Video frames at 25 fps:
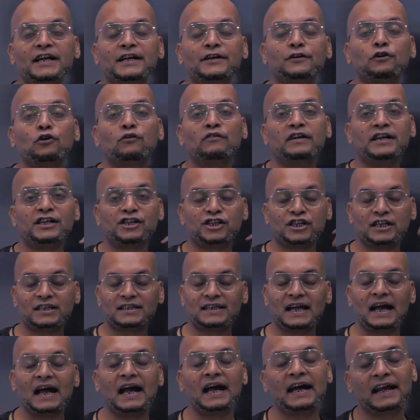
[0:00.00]
and innovation,
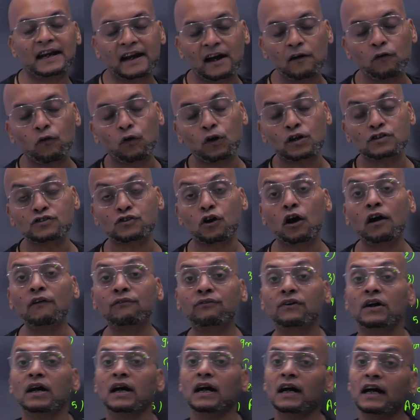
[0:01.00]
the era was
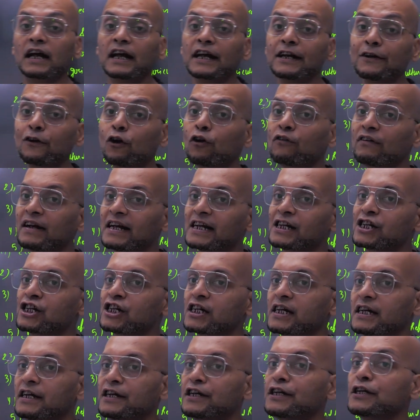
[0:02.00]
of
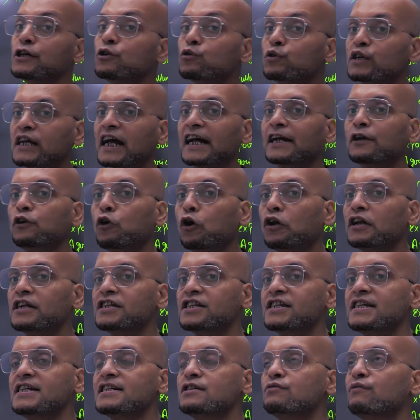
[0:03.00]
innovation. New
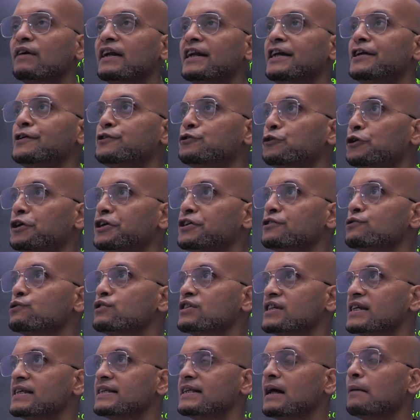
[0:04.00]
technologies were
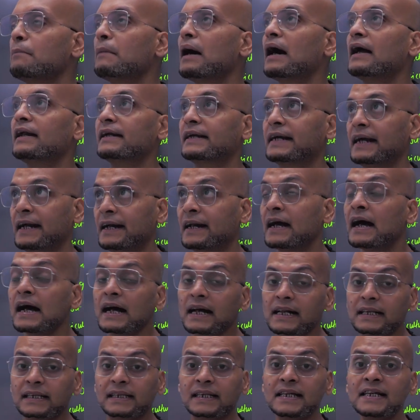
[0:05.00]
introduced in the market
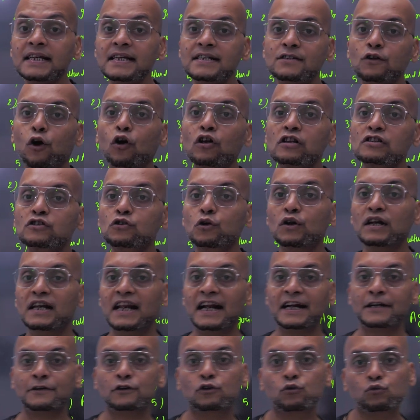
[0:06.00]
these also
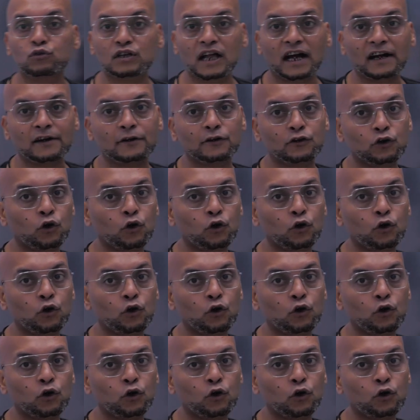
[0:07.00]
led to the